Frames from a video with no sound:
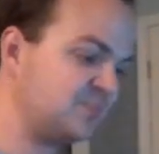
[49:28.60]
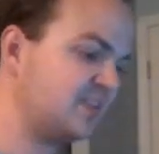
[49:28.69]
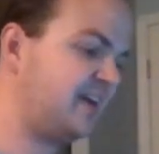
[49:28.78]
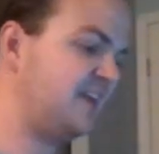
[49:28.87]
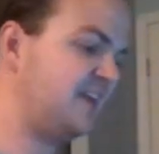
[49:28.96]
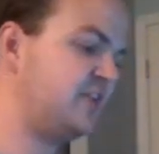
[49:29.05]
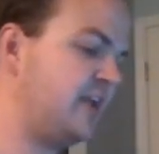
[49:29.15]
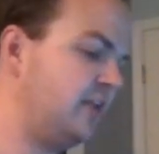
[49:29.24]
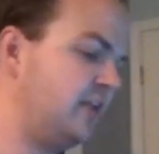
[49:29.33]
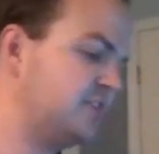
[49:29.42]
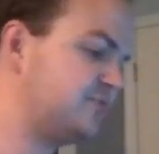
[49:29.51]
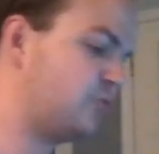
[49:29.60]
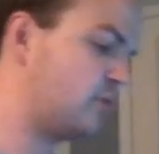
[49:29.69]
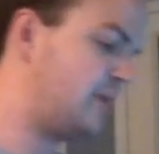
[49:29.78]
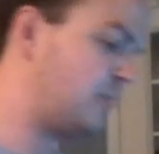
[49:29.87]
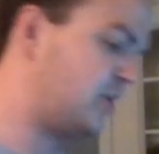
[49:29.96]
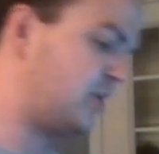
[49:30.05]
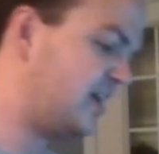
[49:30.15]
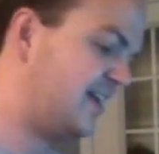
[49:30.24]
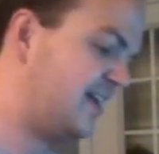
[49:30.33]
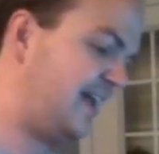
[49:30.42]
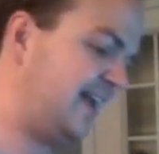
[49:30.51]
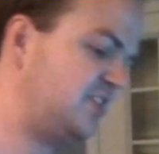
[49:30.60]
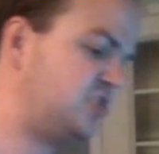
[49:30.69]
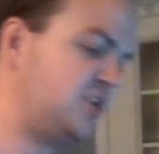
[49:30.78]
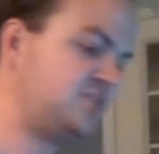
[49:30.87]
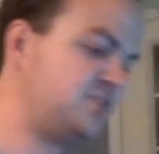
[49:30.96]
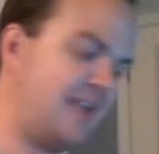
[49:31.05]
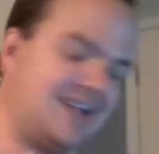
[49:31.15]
Kaiser Nail is 4 memory and just